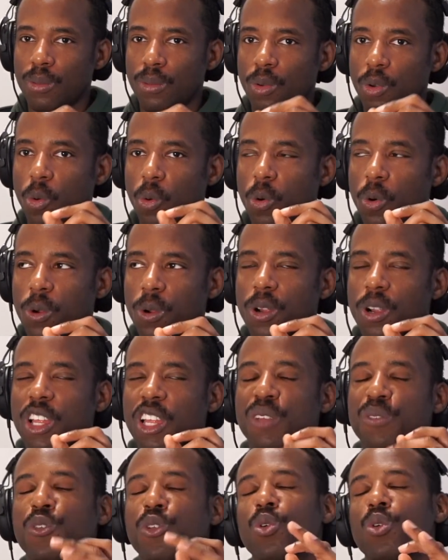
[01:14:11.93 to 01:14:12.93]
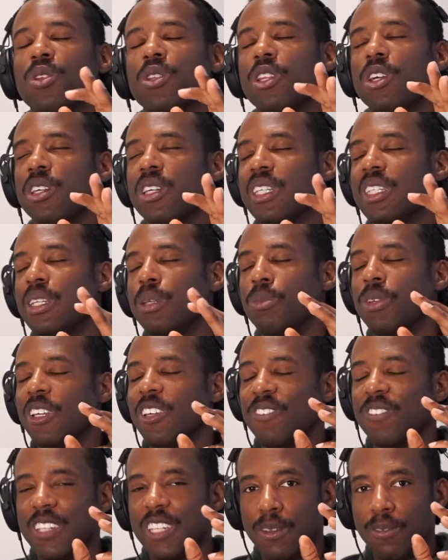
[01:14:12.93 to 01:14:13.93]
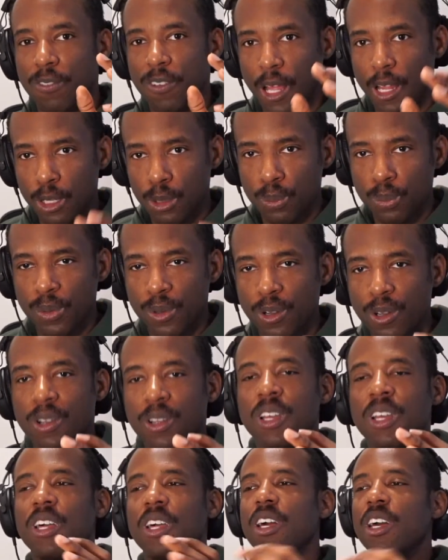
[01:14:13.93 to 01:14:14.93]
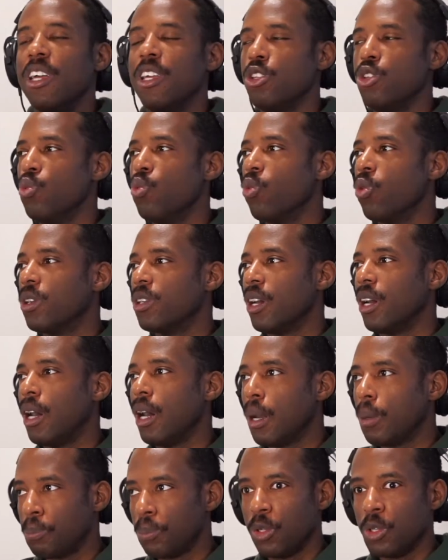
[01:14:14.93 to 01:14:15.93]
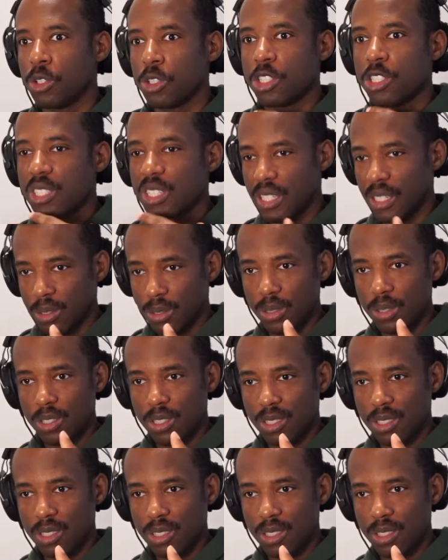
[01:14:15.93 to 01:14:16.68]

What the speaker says: or if you're looking to be a developer and you want to up your skills,